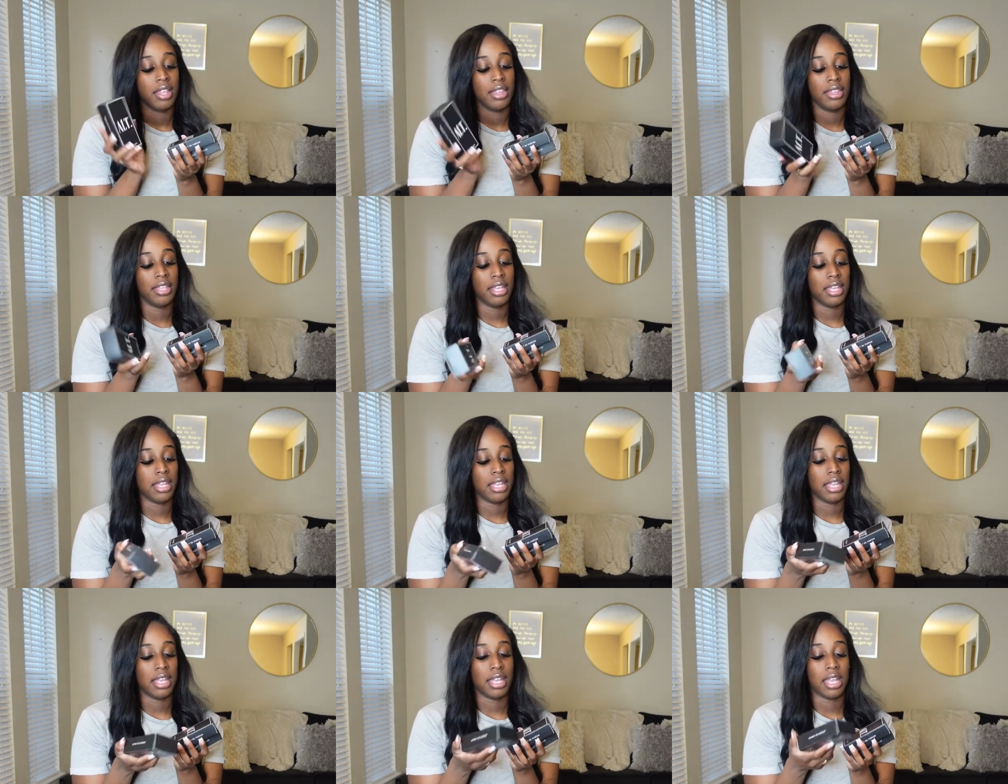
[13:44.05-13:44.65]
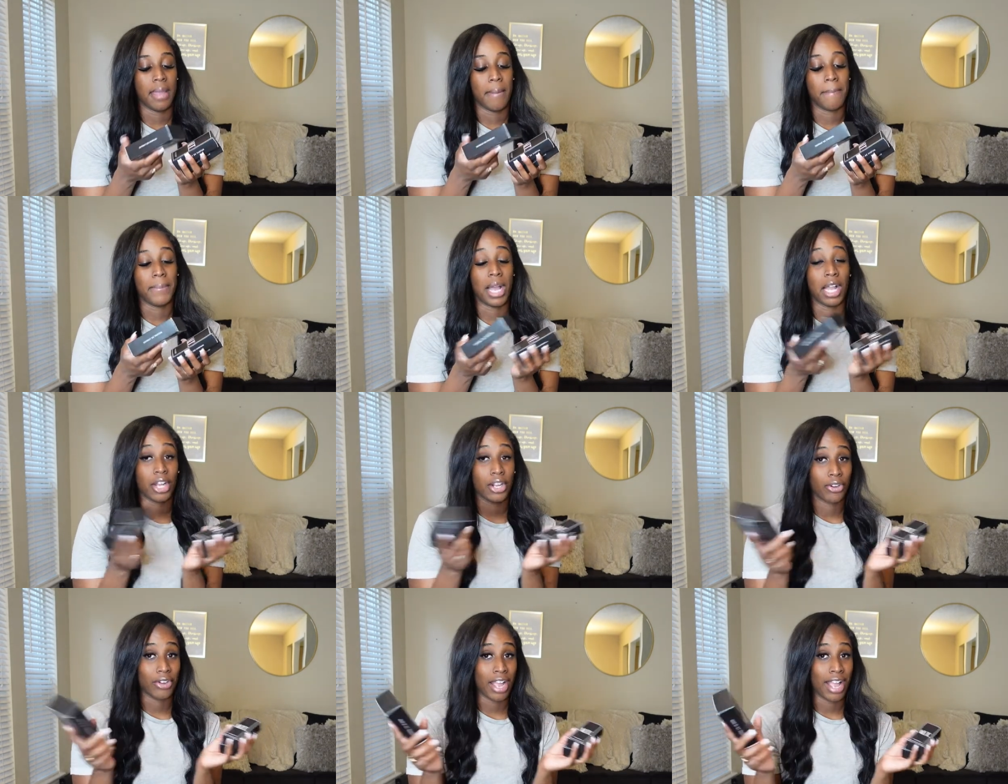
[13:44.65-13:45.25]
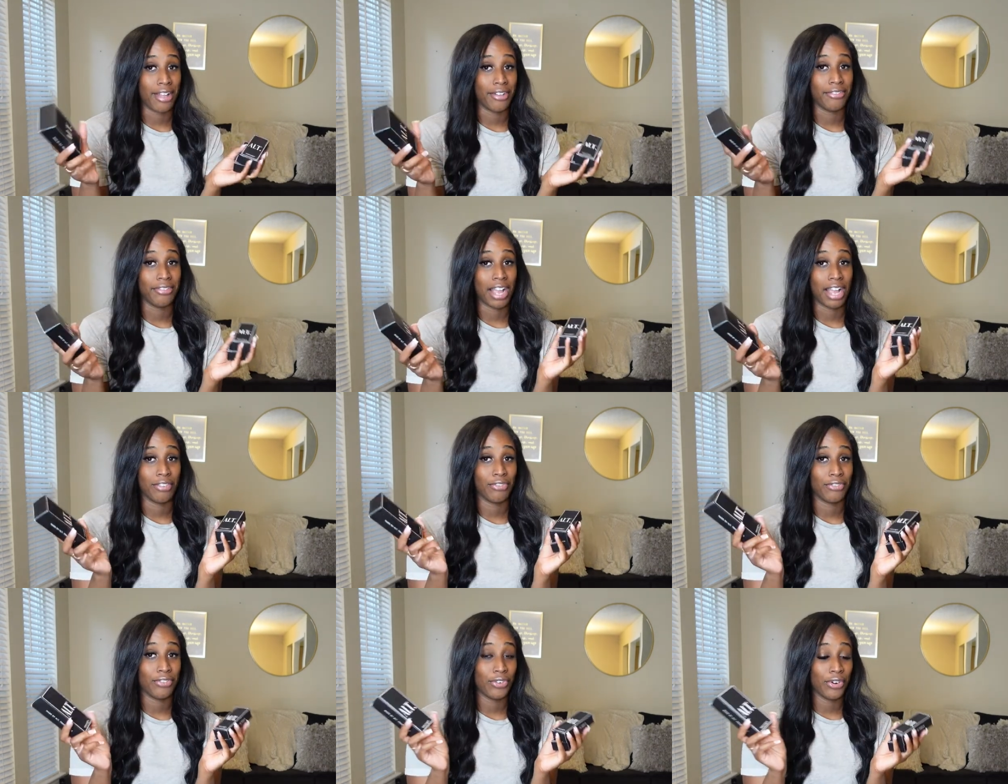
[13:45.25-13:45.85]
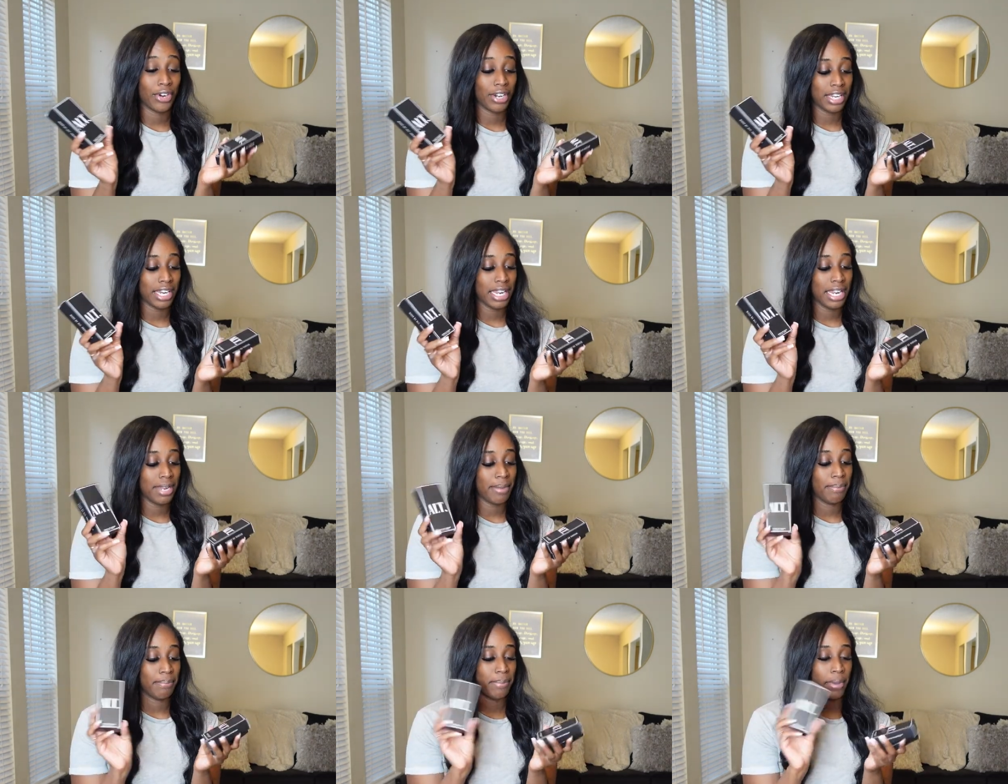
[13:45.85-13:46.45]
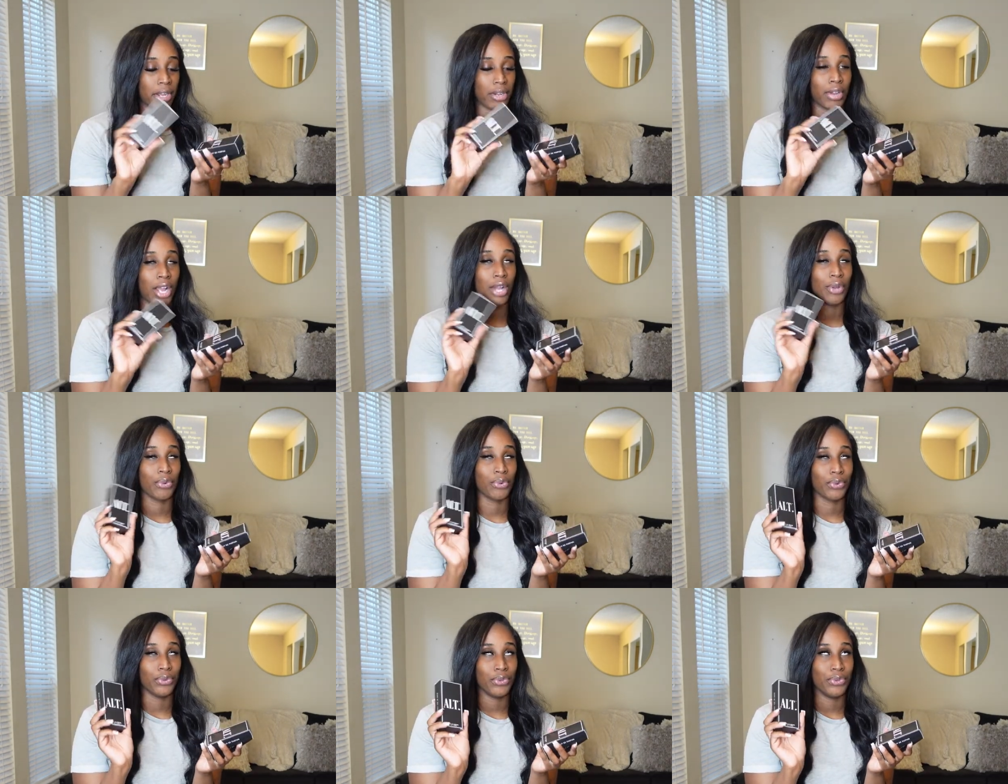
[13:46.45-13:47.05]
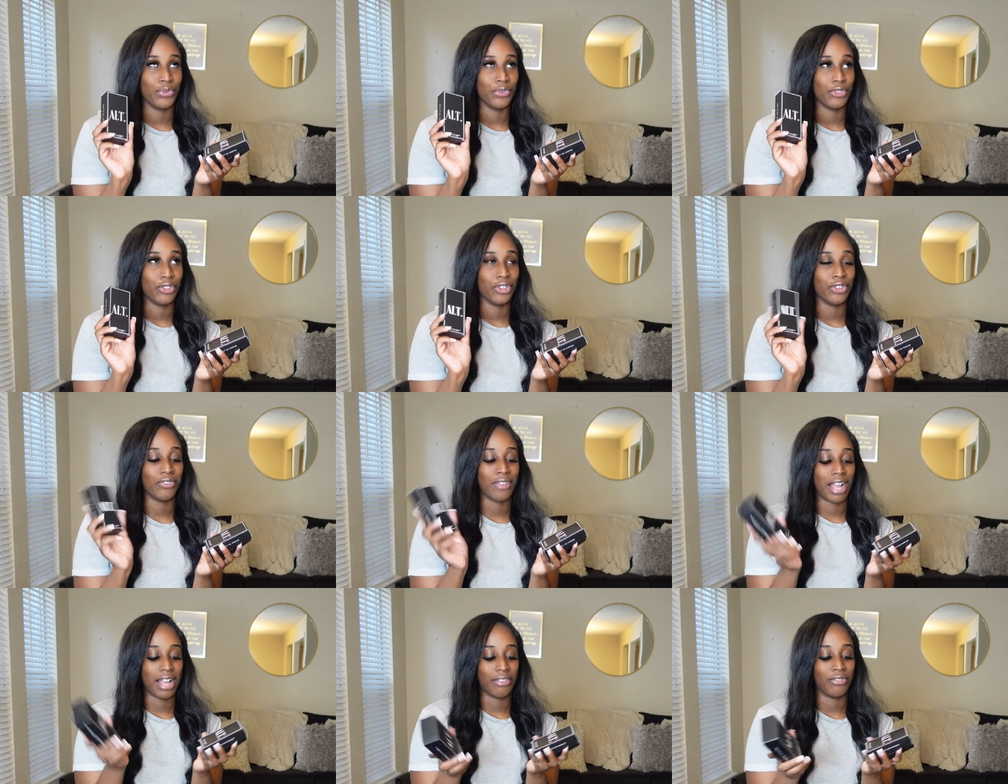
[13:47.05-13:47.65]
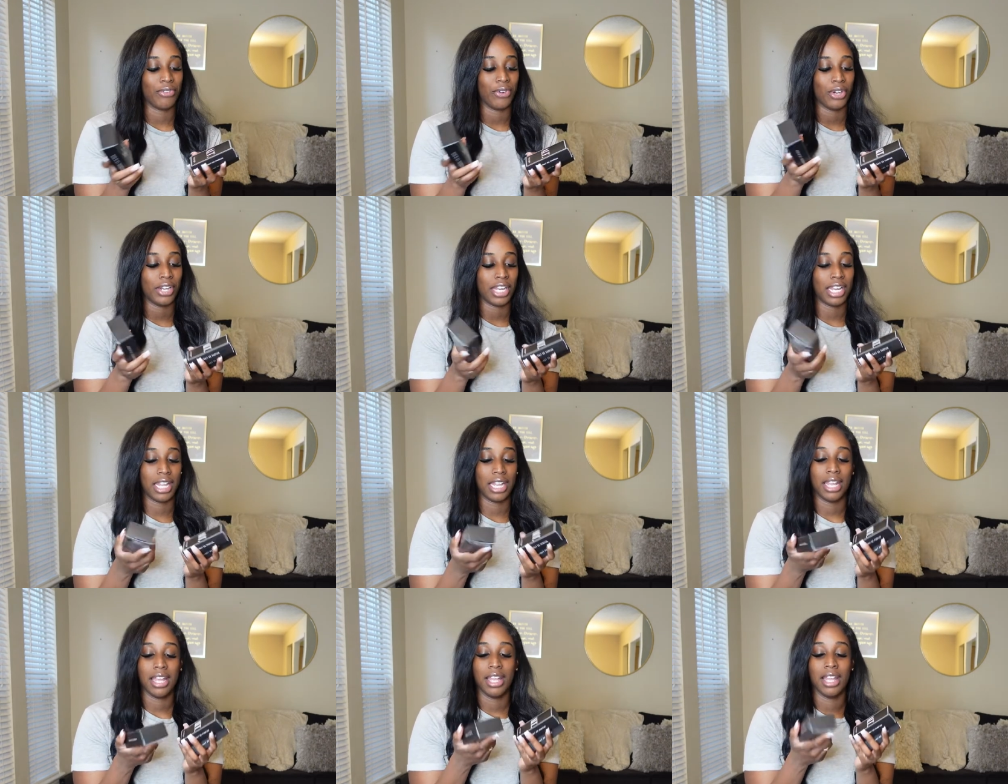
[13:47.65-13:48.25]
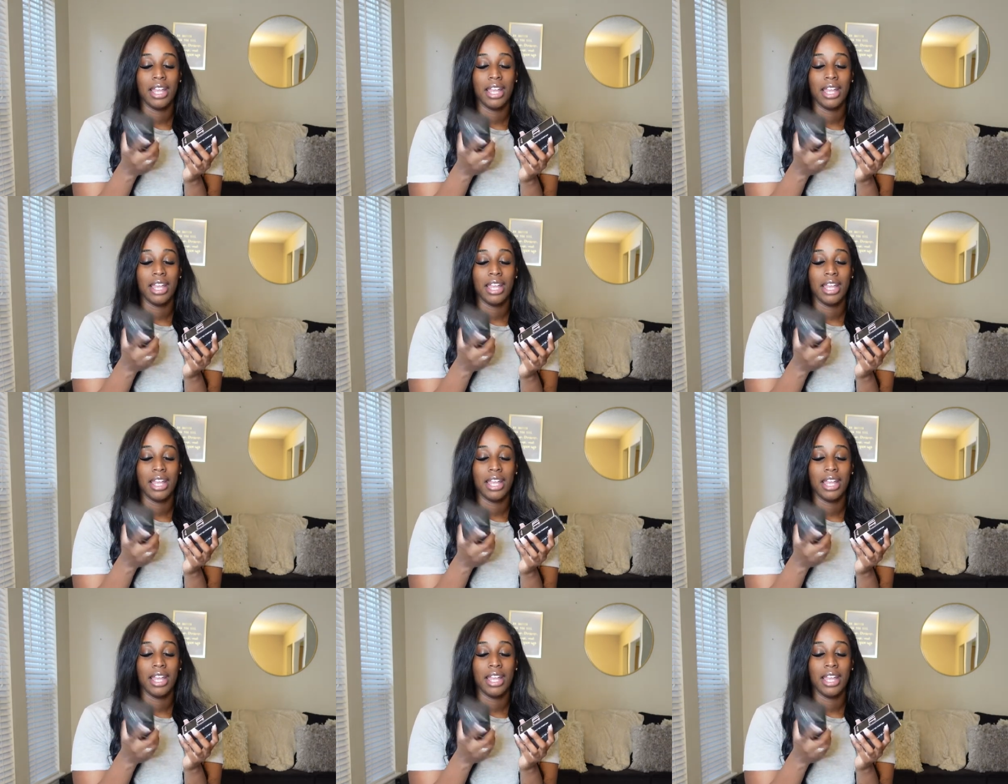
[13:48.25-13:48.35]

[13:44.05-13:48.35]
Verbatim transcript: the Baccarat five forty, Baccarat Rouge five forty,